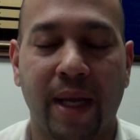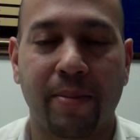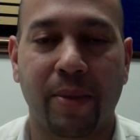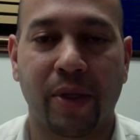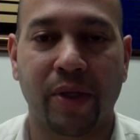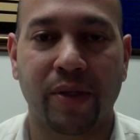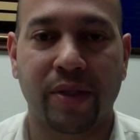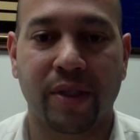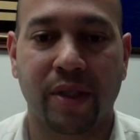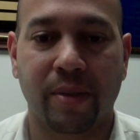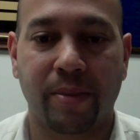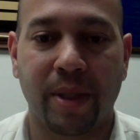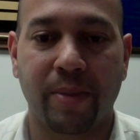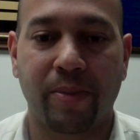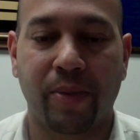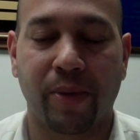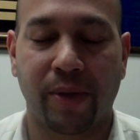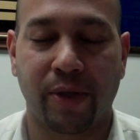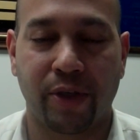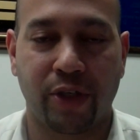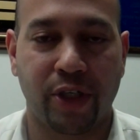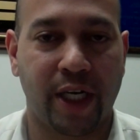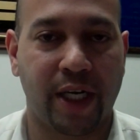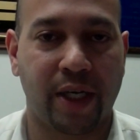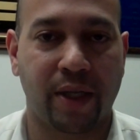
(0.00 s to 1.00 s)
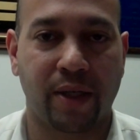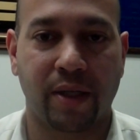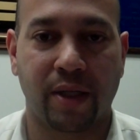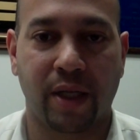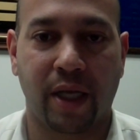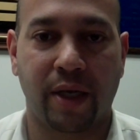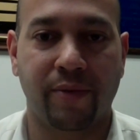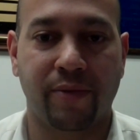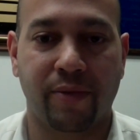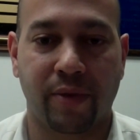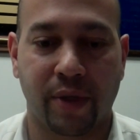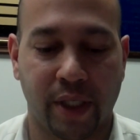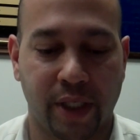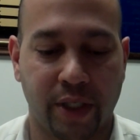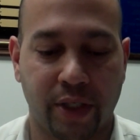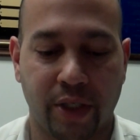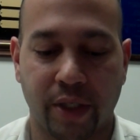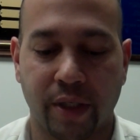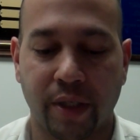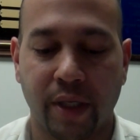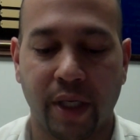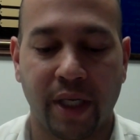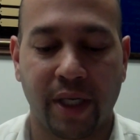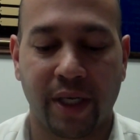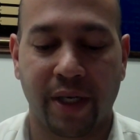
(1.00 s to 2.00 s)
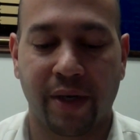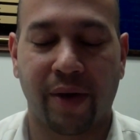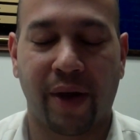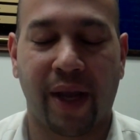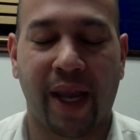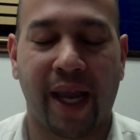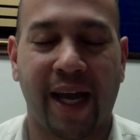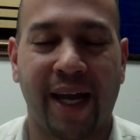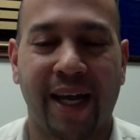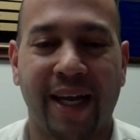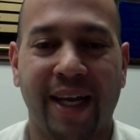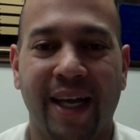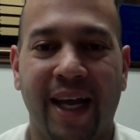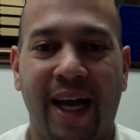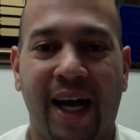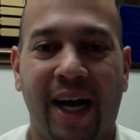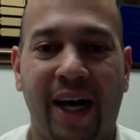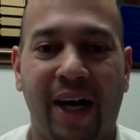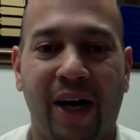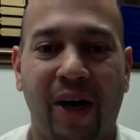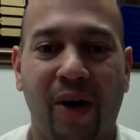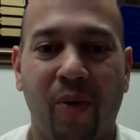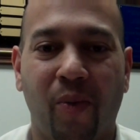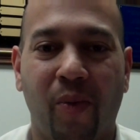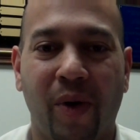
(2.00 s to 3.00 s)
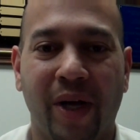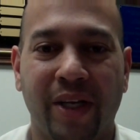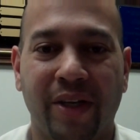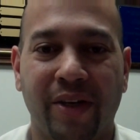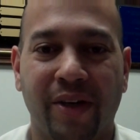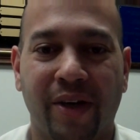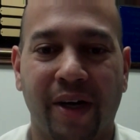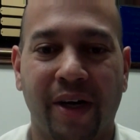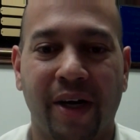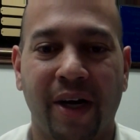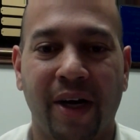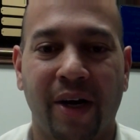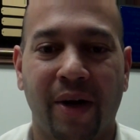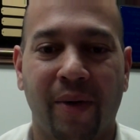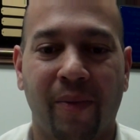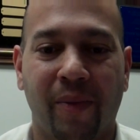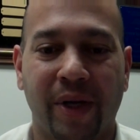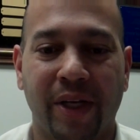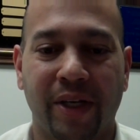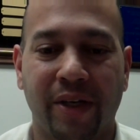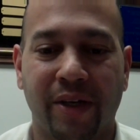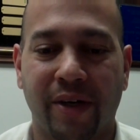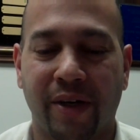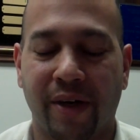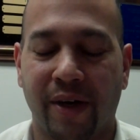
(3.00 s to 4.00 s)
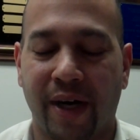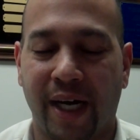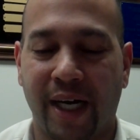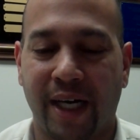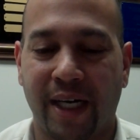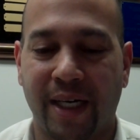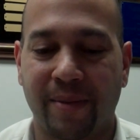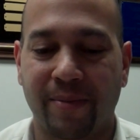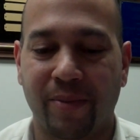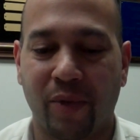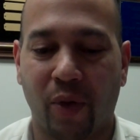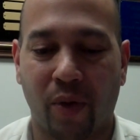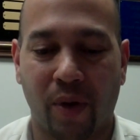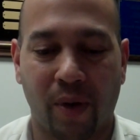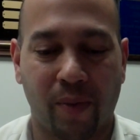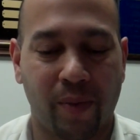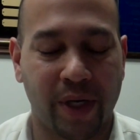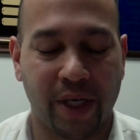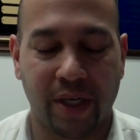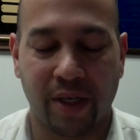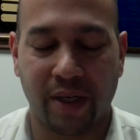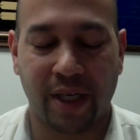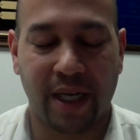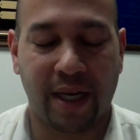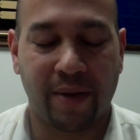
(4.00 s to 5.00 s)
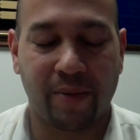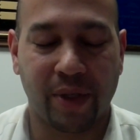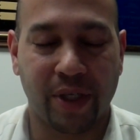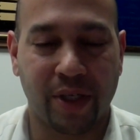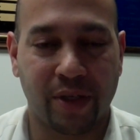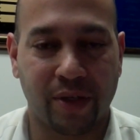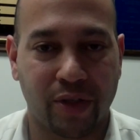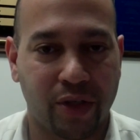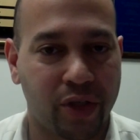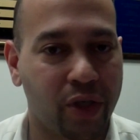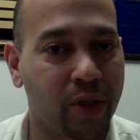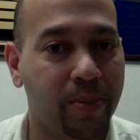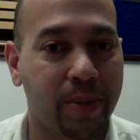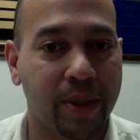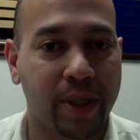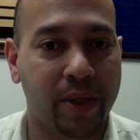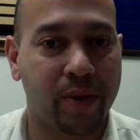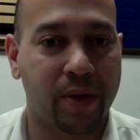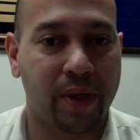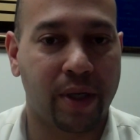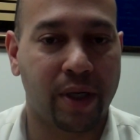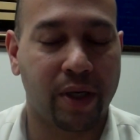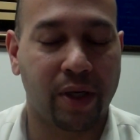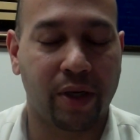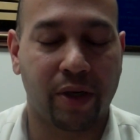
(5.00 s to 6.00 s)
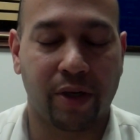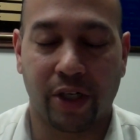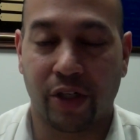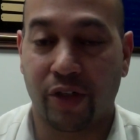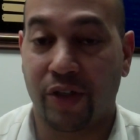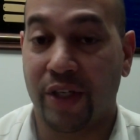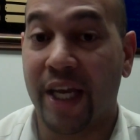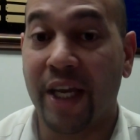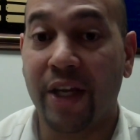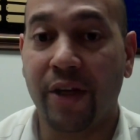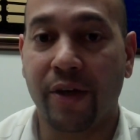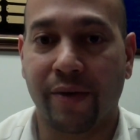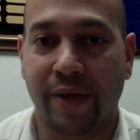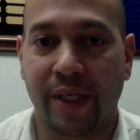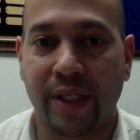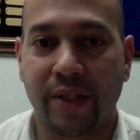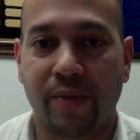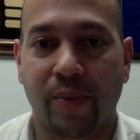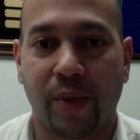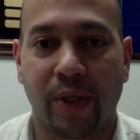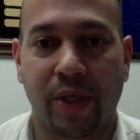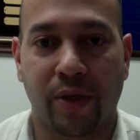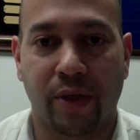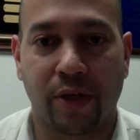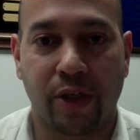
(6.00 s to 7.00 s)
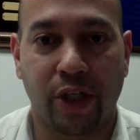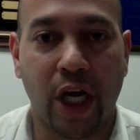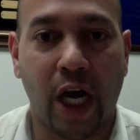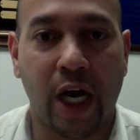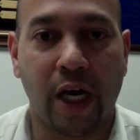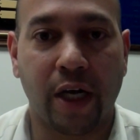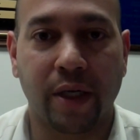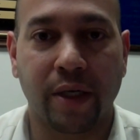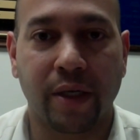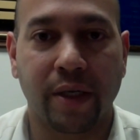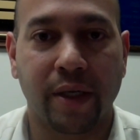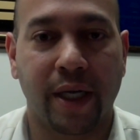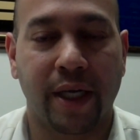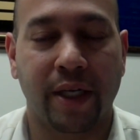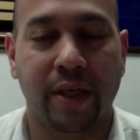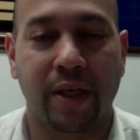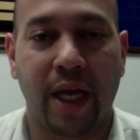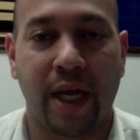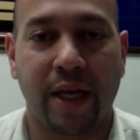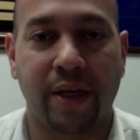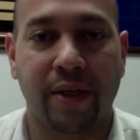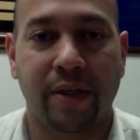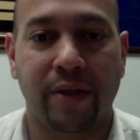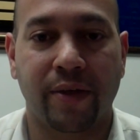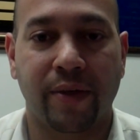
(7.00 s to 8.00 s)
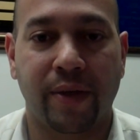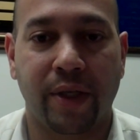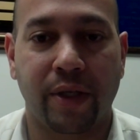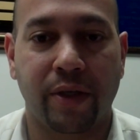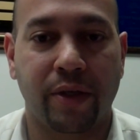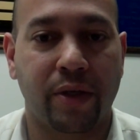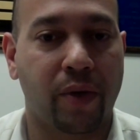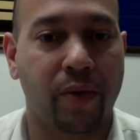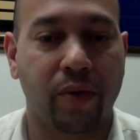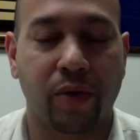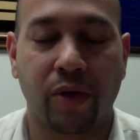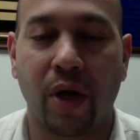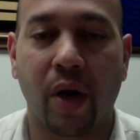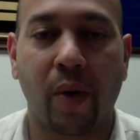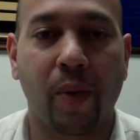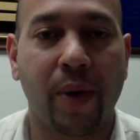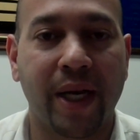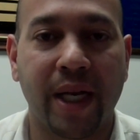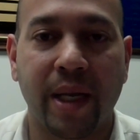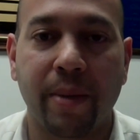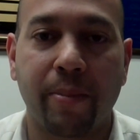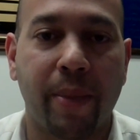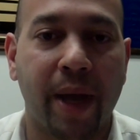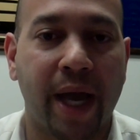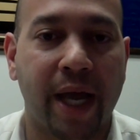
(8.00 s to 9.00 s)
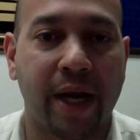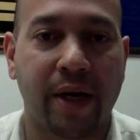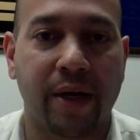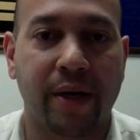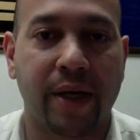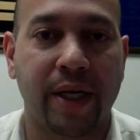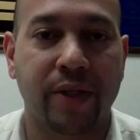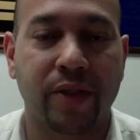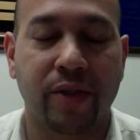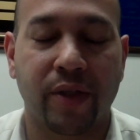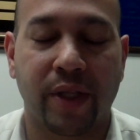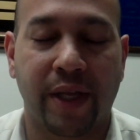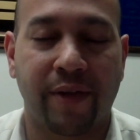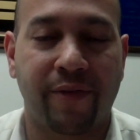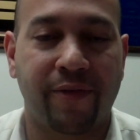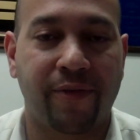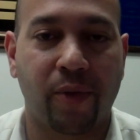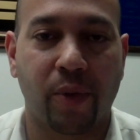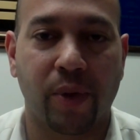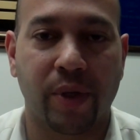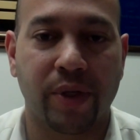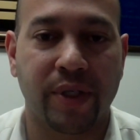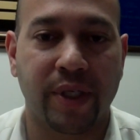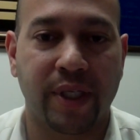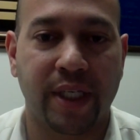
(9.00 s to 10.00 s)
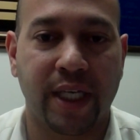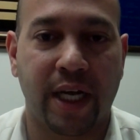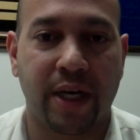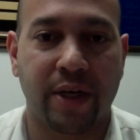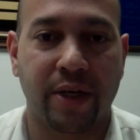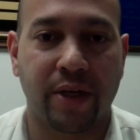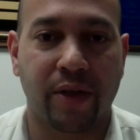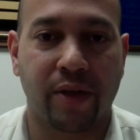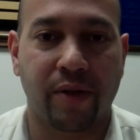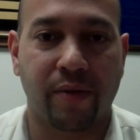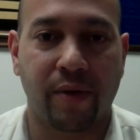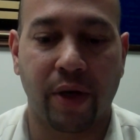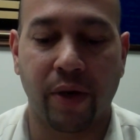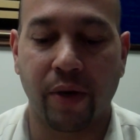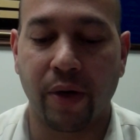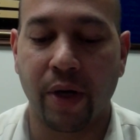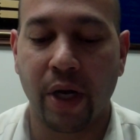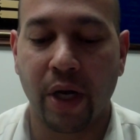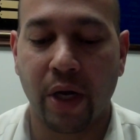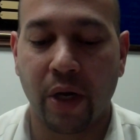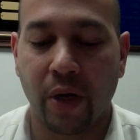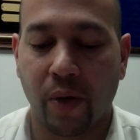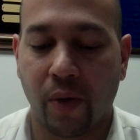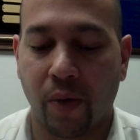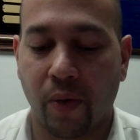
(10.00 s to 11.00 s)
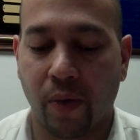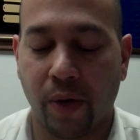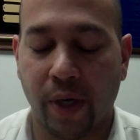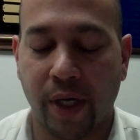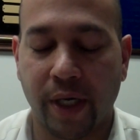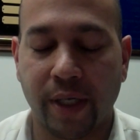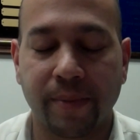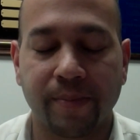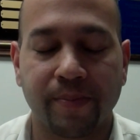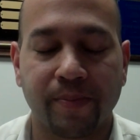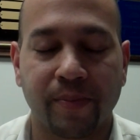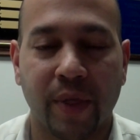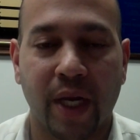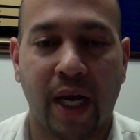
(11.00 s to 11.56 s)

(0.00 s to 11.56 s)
most of the people in jail love religion, okay, when you're not when you're stupid or you're just ignorant, when you're young and you don't know any better, and so they force it down your throat, or